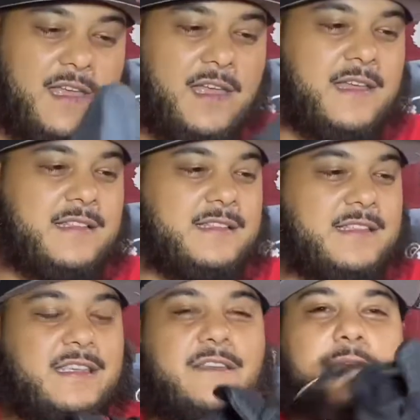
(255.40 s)
and
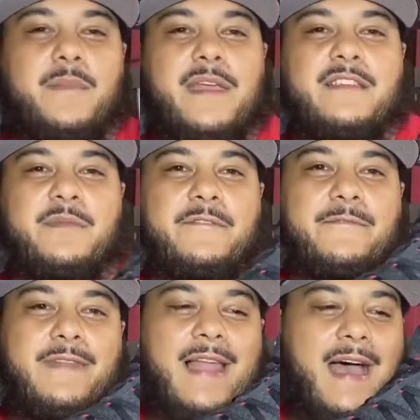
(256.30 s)
see if it makes me
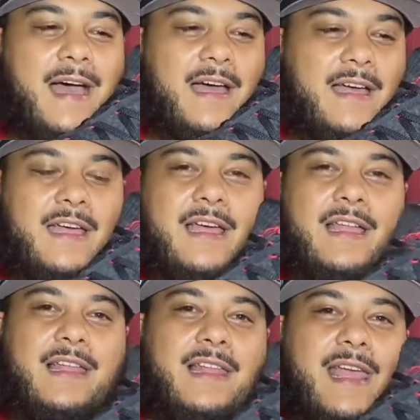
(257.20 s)
fly
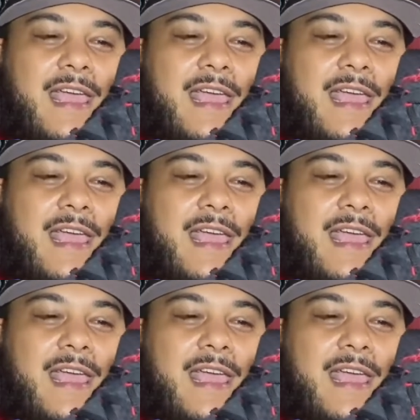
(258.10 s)
like